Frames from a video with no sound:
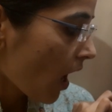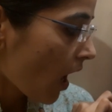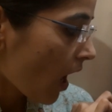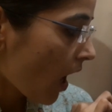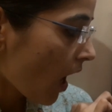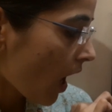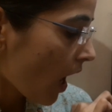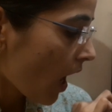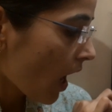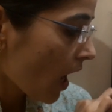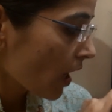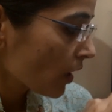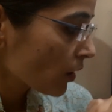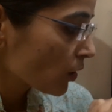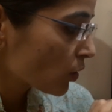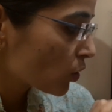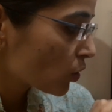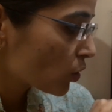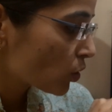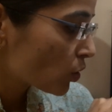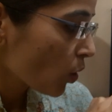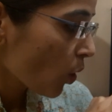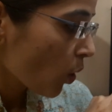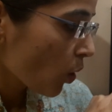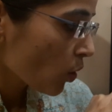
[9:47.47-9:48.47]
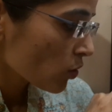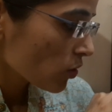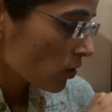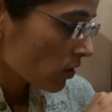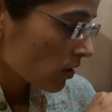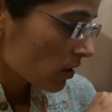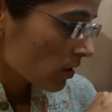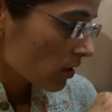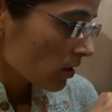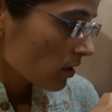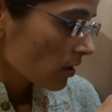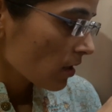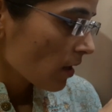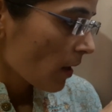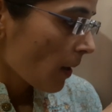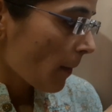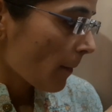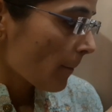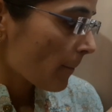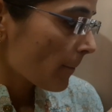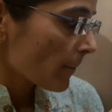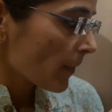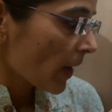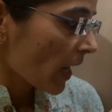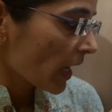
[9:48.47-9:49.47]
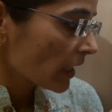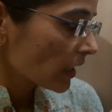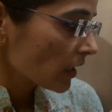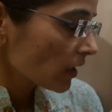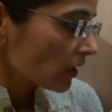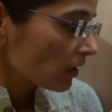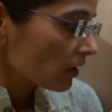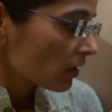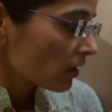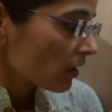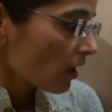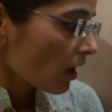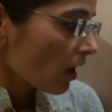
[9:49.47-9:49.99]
Are those men